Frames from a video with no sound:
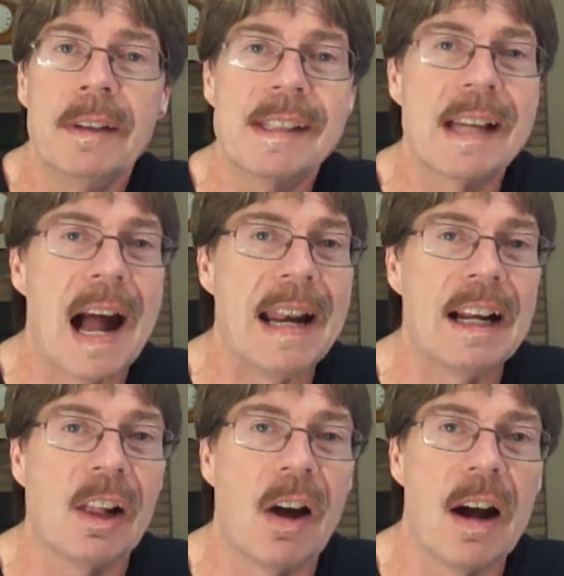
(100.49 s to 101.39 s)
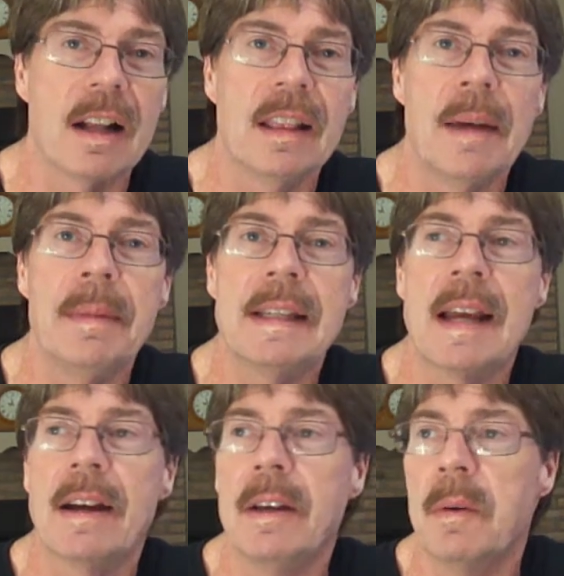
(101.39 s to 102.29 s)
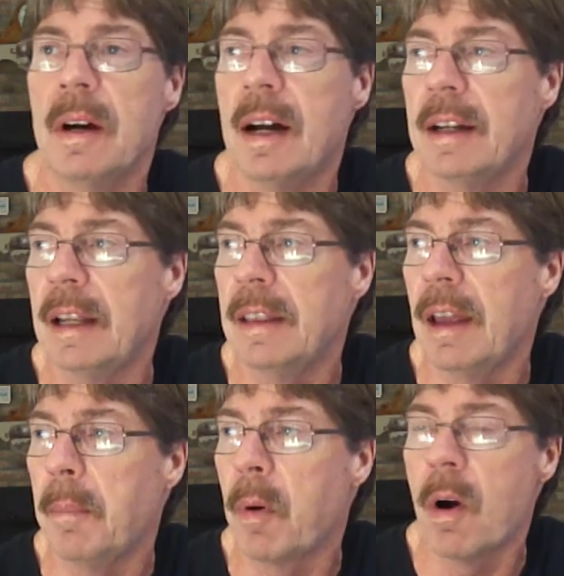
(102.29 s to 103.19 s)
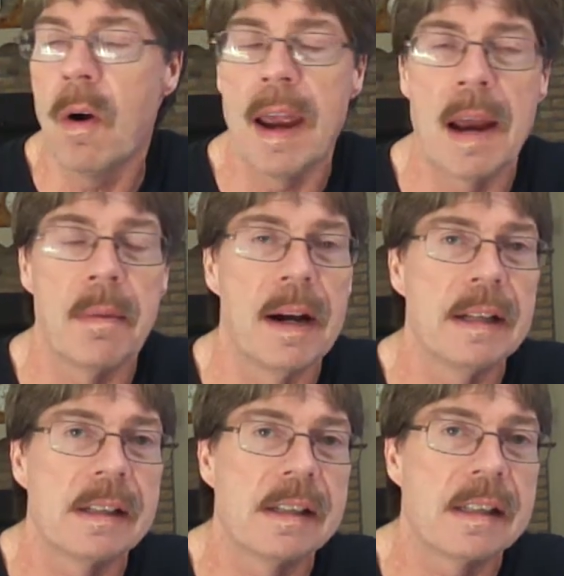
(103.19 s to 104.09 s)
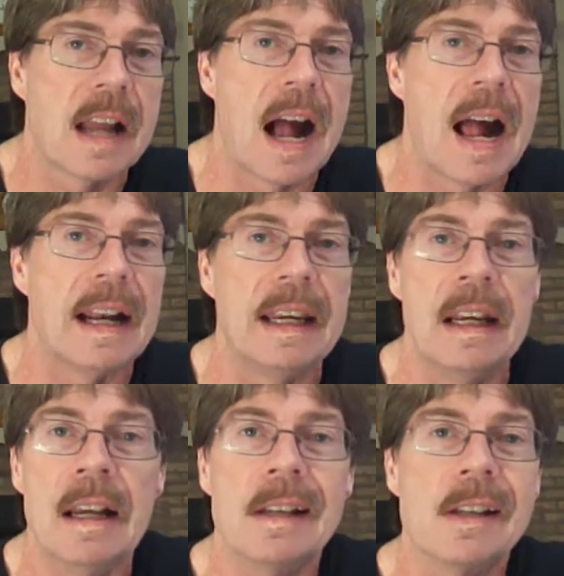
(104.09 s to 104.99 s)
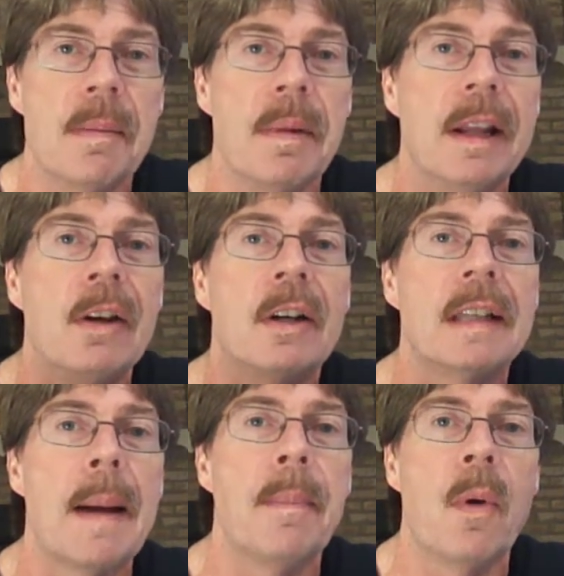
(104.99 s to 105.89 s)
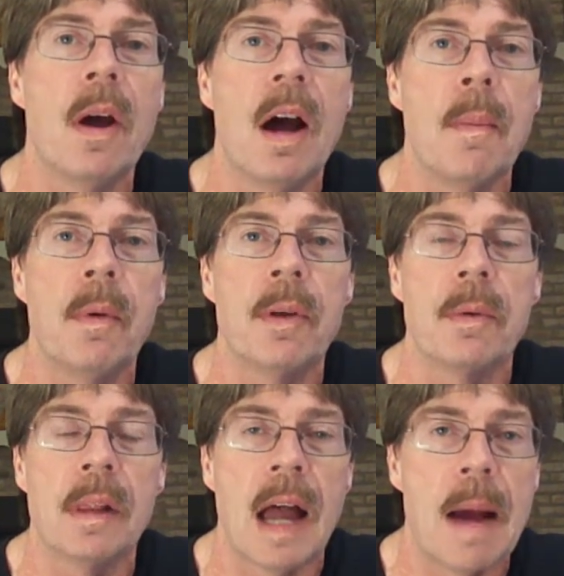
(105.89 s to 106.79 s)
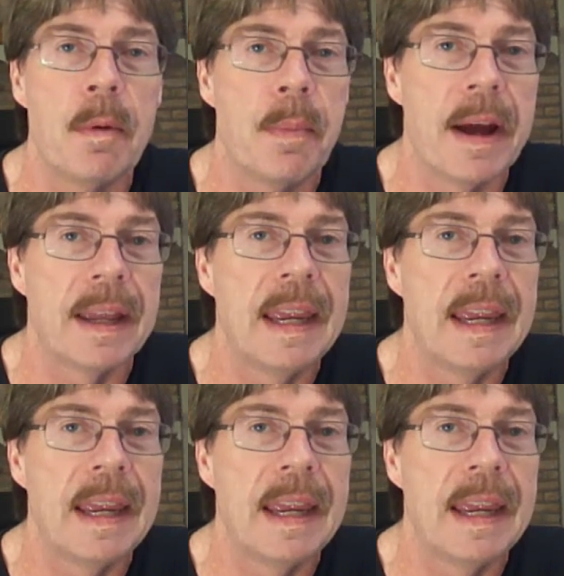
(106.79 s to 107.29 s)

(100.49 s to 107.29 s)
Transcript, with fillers: Scotty Clark, let me tell you what, in that pro-am races, Scotty, somebody hooked that boy up with a reliable bike.